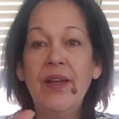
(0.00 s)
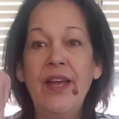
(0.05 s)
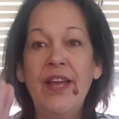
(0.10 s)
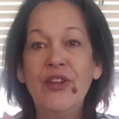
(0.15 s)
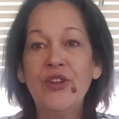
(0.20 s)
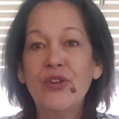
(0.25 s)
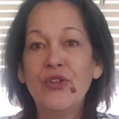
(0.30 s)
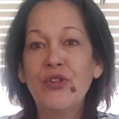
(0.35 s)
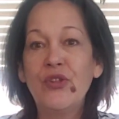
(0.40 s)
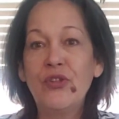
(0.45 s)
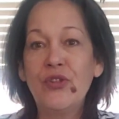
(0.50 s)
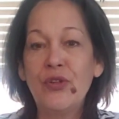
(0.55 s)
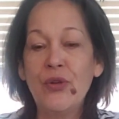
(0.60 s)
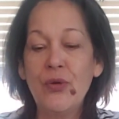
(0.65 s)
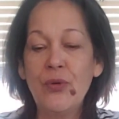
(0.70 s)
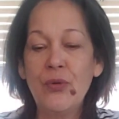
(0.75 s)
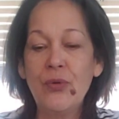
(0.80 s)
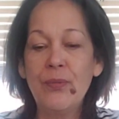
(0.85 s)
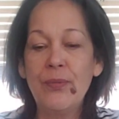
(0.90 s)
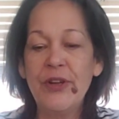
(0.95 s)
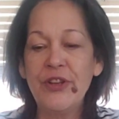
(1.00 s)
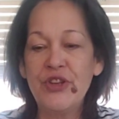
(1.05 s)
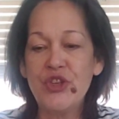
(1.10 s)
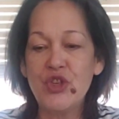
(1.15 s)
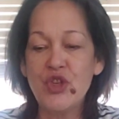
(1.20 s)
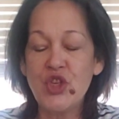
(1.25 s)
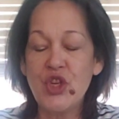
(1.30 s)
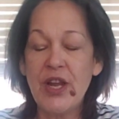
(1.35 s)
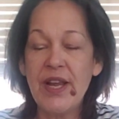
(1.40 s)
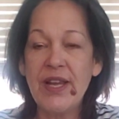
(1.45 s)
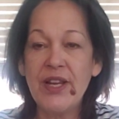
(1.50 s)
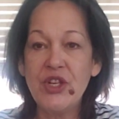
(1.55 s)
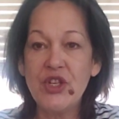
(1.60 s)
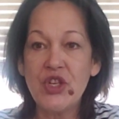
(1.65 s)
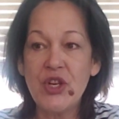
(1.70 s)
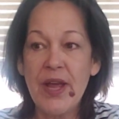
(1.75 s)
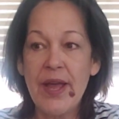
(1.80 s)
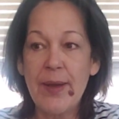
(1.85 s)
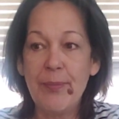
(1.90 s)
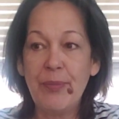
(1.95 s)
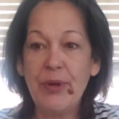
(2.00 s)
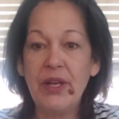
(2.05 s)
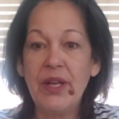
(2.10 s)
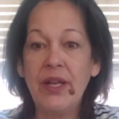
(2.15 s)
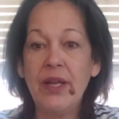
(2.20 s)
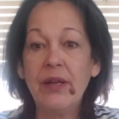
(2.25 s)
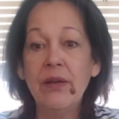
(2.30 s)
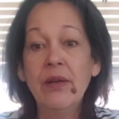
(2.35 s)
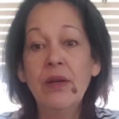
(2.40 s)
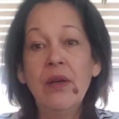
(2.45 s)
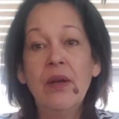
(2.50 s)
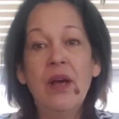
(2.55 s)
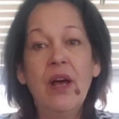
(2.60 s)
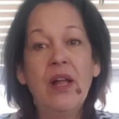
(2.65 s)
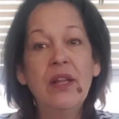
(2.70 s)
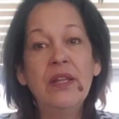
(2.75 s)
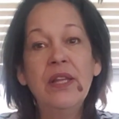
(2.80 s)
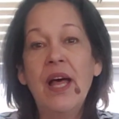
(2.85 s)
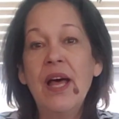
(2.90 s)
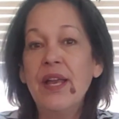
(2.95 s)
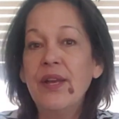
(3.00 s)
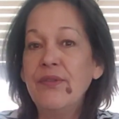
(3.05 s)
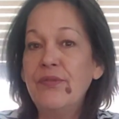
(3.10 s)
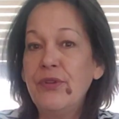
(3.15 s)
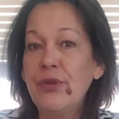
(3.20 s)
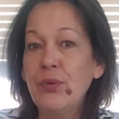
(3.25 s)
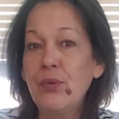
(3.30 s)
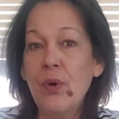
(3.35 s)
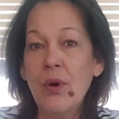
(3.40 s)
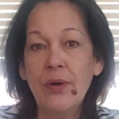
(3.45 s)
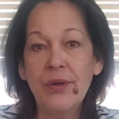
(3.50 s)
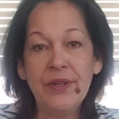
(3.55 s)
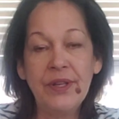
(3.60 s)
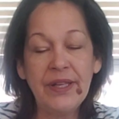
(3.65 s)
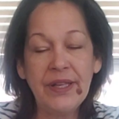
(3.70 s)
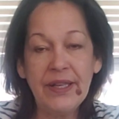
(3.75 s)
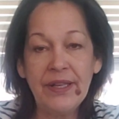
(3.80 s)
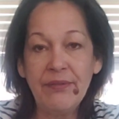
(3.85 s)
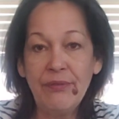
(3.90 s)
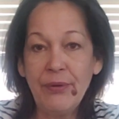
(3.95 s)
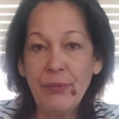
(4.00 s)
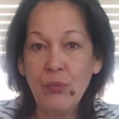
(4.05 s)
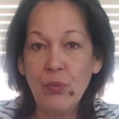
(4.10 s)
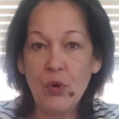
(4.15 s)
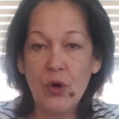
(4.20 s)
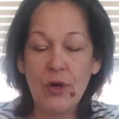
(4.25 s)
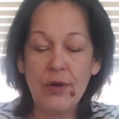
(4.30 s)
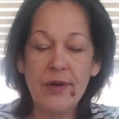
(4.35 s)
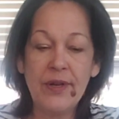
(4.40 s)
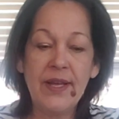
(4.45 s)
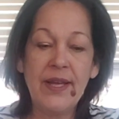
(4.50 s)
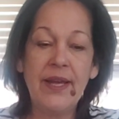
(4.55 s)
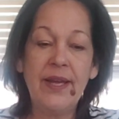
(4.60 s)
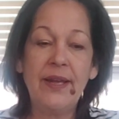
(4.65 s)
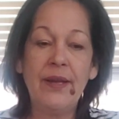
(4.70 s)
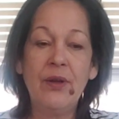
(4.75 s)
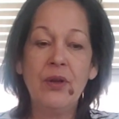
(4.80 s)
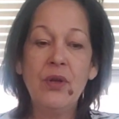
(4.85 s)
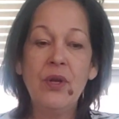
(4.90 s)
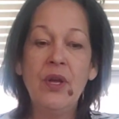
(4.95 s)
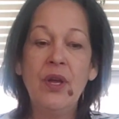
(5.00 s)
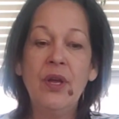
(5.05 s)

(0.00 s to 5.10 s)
And there's so much change happening. A lot of you aren't even working.